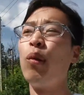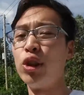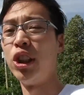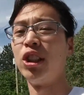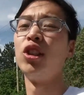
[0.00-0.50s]

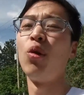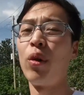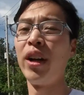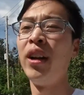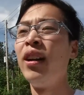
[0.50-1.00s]
bullshit
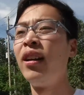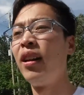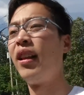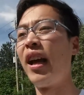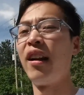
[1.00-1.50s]
story
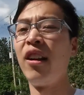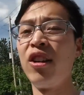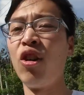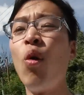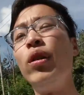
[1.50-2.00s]
that
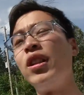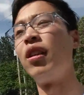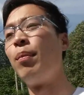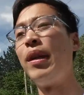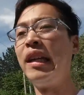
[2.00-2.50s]
you're always
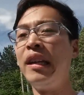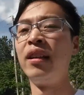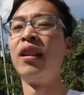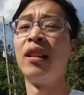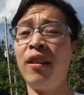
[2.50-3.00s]
gonna be
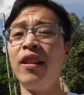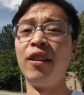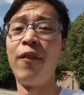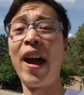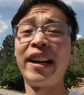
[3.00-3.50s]

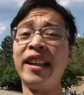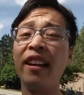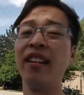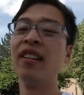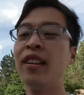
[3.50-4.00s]
the fat
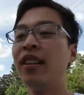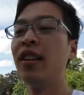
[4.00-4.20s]
kid.